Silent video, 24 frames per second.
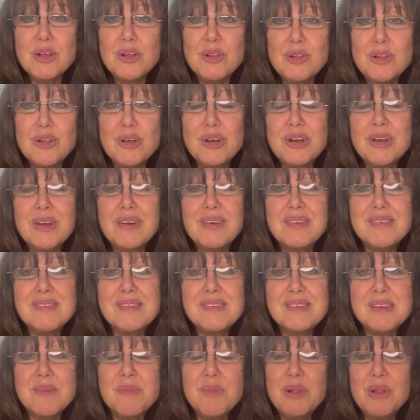look
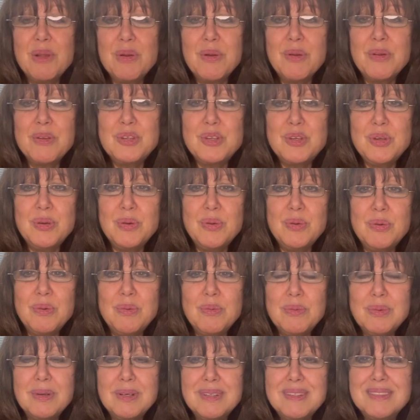similar to
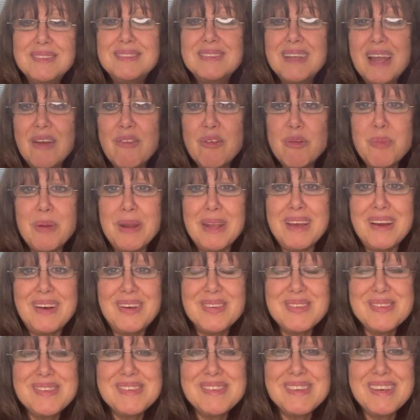everybody
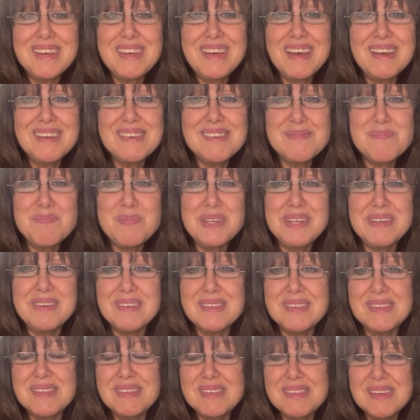else's, I guess,
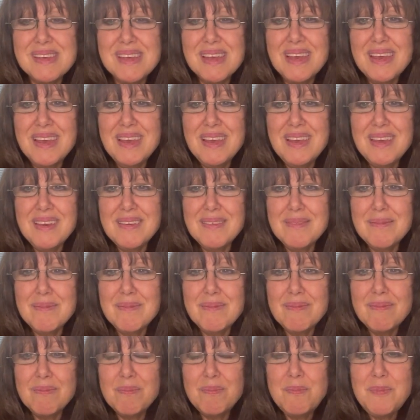because
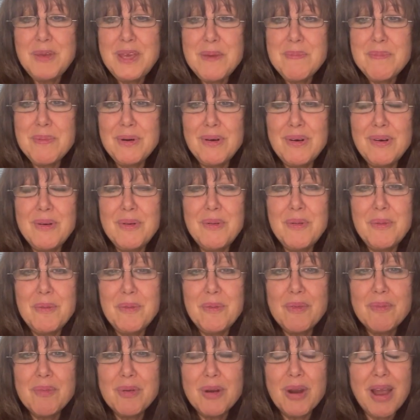people
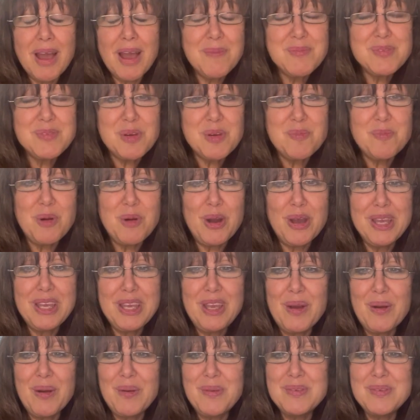perhaps are buying
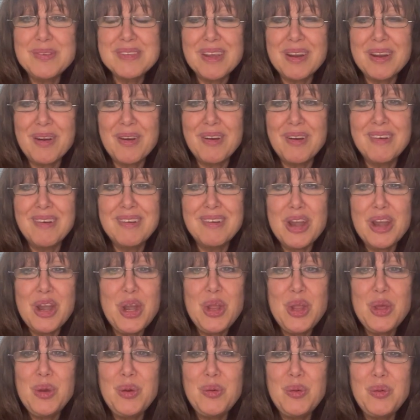yarns that are
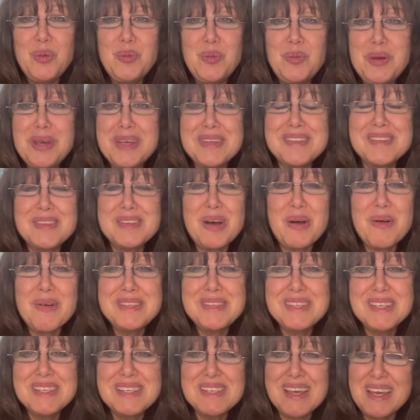new because it's
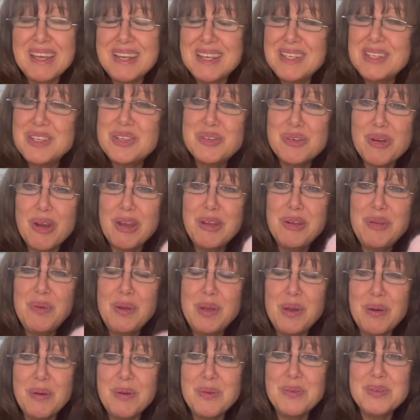always exciting to try new
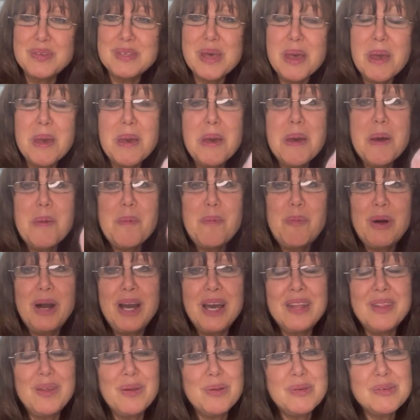yarns.
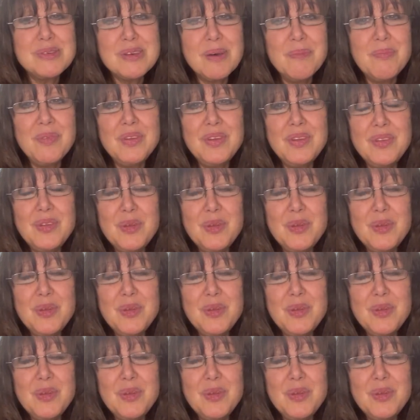But there's something